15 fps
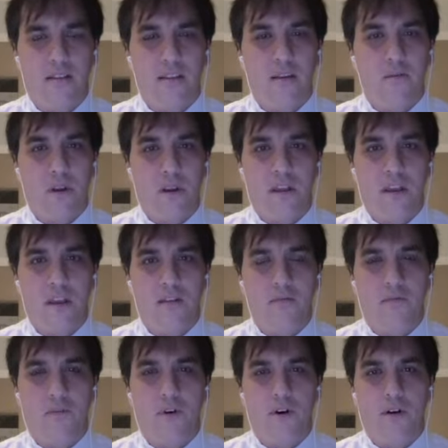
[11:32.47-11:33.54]
They want to get
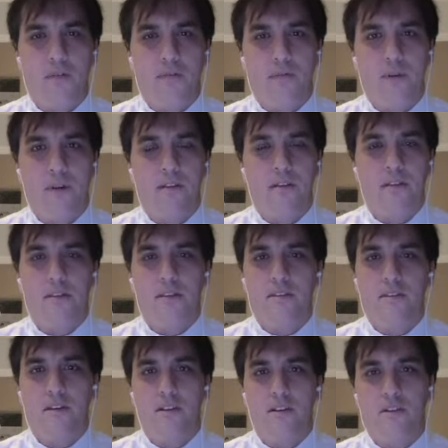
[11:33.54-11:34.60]
involved because this is
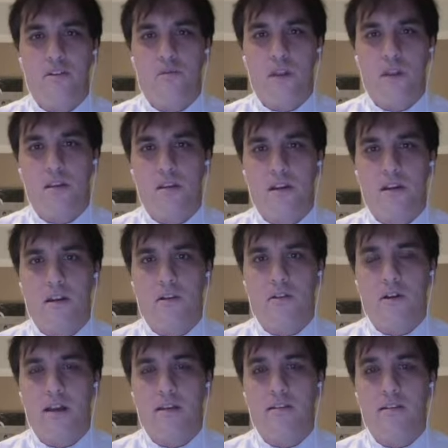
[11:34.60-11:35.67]
such a humanitarian
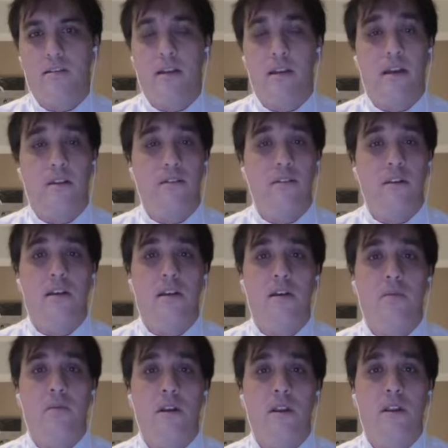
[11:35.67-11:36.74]
crisis. And I'll tell you
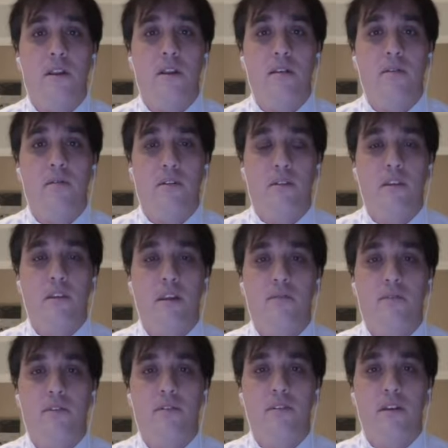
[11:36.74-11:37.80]
what it, what the
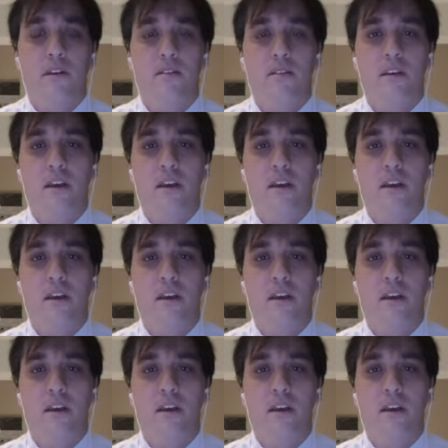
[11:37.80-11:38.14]
difference is.